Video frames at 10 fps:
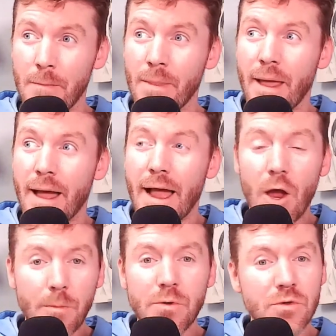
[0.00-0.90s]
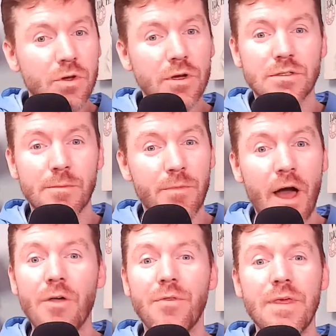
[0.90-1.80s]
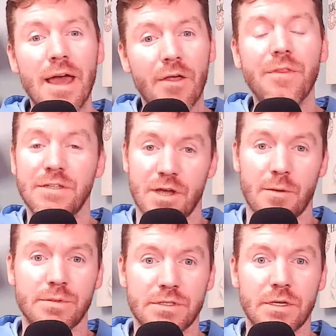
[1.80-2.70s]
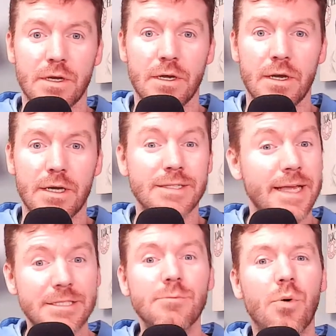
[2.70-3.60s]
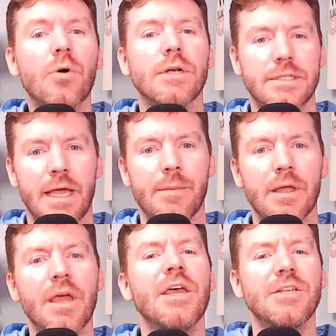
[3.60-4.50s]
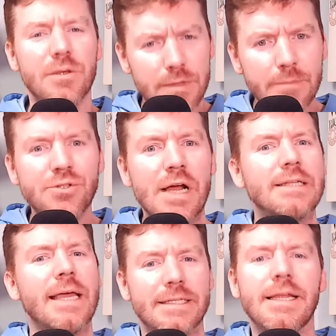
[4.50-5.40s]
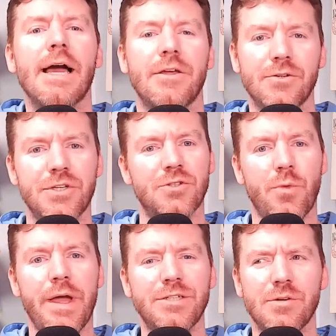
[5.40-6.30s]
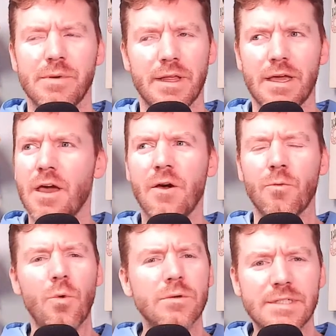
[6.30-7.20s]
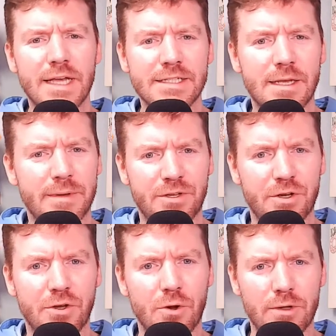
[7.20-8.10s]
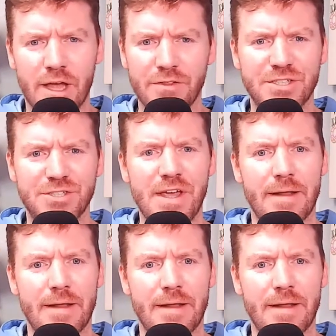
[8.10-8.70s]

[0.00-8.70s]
I hope you took some healthy dumps, because that's important, damn it. Sometimes you got to take stock of your situation and be like, when was the last time I took a good old healthy shit?